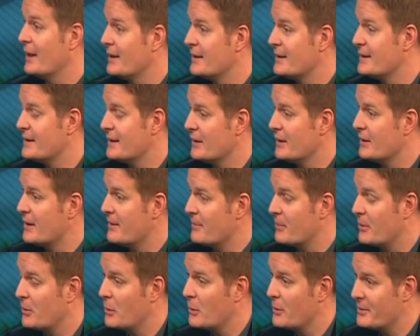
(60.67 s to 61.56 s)
low-income
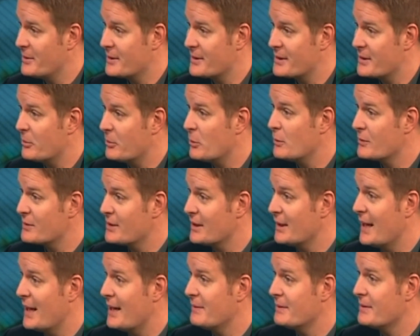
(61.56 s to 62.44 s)
households claim
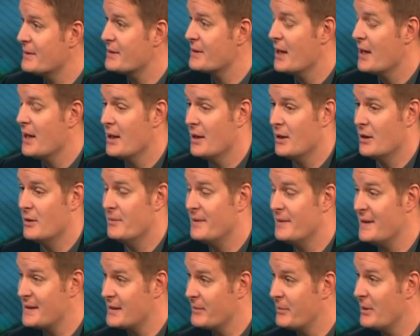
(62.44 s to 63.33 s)
every penny of
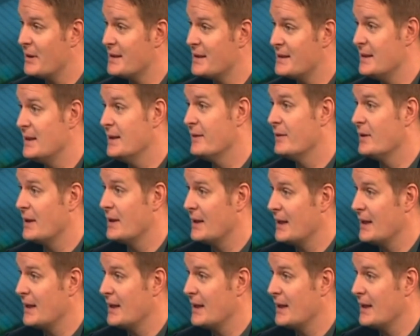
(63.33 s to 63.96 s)
support they're entitled